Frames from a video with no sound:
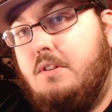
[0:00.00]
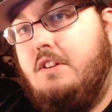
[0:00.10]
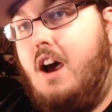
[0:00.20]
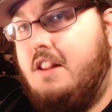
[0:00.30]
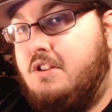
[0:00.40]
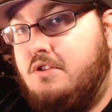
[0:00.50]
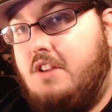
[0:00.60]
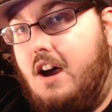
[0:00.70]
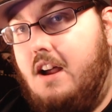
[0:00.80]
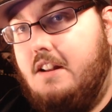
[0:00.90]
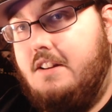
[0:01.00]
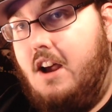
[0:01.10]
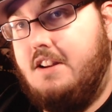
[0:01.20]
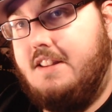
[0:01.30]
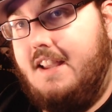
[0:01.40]
and Natsu's
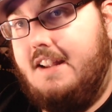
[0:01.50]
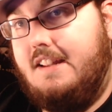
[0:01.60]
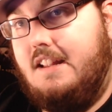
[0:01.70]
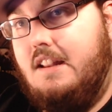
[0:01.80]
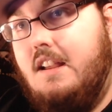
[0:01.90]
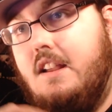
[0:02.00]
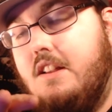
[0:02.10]
dodged lightning.